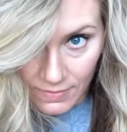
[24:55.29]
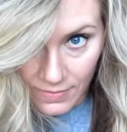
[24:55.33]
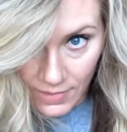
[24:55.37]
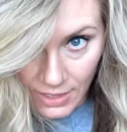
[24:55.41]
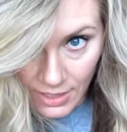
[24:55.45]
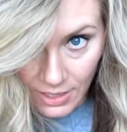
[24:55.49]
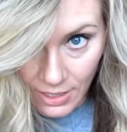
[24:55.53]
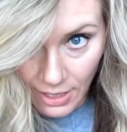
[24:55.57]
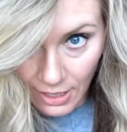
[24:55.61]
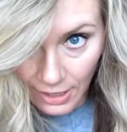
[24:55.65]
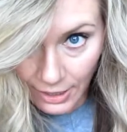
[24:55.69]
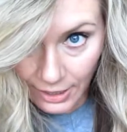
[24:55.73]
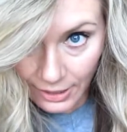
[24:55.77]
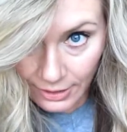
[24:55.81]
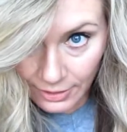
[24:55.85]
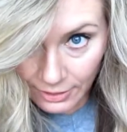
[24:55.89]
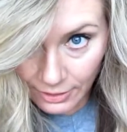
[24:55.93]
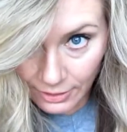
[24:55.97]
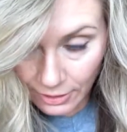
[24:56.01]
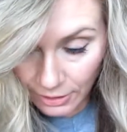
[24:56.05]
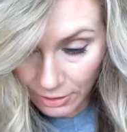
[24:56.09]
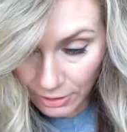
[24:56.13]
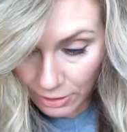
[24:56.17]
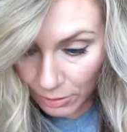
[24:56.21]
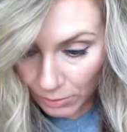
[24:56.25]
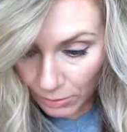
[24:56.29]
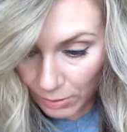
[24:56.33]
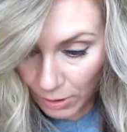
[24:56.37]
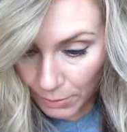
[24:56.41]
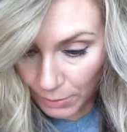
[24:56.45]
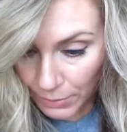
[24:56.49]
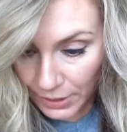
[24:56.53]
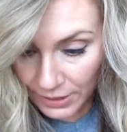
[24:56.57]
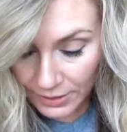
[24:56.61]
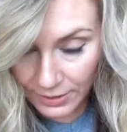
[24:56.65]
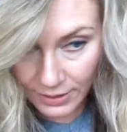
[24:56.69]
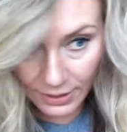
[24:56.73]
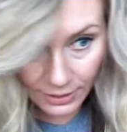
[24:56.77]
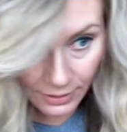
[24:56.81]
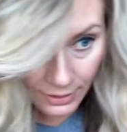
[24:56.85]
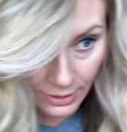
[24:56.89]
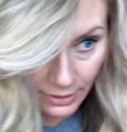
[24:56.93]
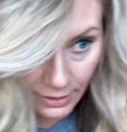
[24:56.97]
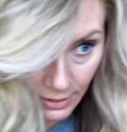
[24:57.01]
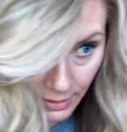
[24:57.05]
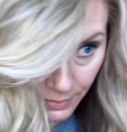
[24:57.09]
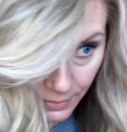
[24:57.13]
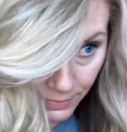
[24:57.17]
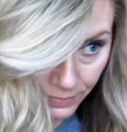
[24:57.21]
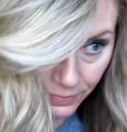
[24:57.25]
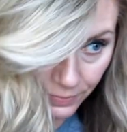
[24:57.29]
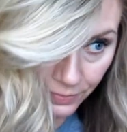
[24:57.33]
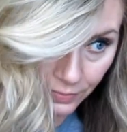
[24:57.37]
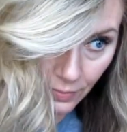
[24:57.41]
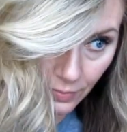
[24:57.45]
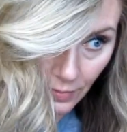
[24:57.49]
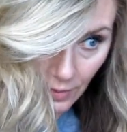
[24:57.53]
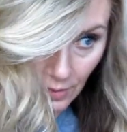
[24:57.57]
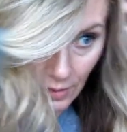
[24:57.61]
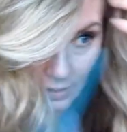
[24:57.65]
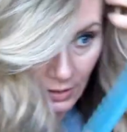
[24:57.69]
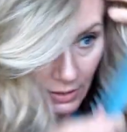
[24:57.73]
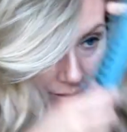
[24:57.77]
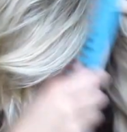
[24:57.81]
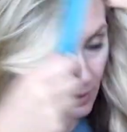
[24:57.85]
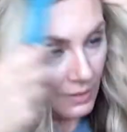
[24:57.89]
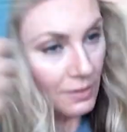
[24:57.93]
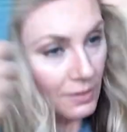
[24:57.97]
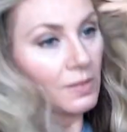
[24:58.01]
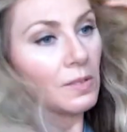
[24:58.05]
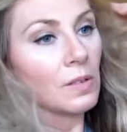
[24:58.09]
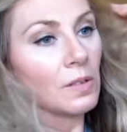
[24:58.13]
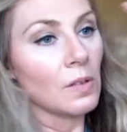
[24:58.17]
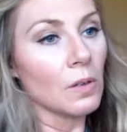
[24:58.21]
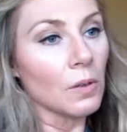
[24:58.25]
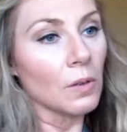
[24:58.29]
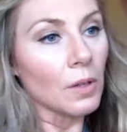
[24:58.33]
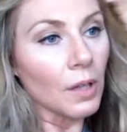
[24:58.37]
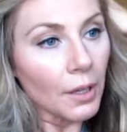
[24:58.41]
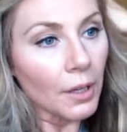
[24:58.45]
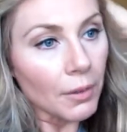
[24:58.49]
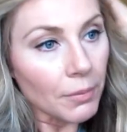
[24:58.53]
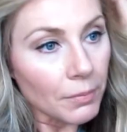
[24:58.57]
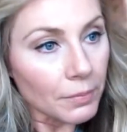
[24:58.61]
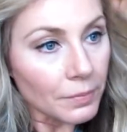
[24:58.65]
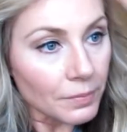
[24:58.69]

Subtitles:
And now you guys are going to know all my secrets. Okay.